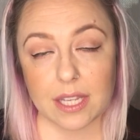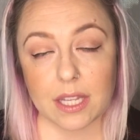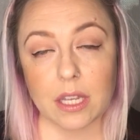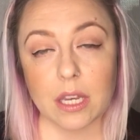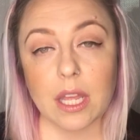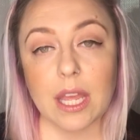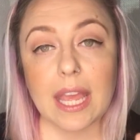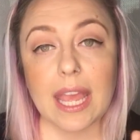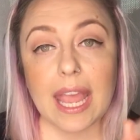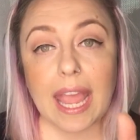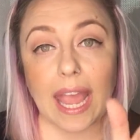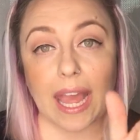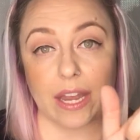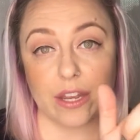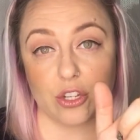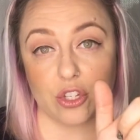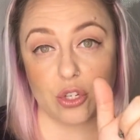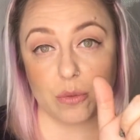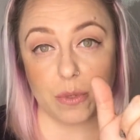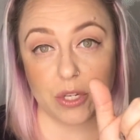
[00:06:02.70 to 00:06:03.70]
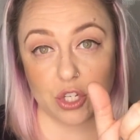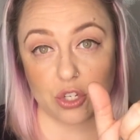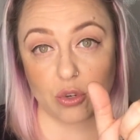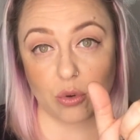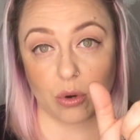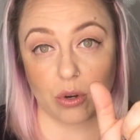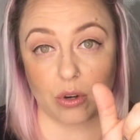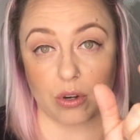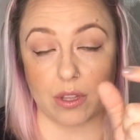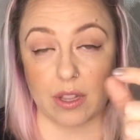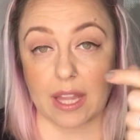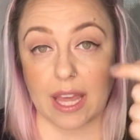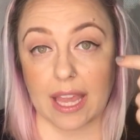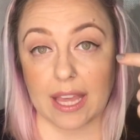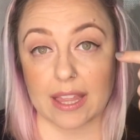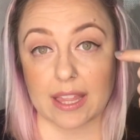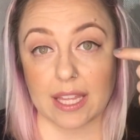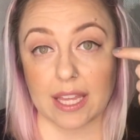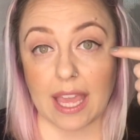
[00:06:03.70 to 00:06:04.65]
it, and it should be shorter in length.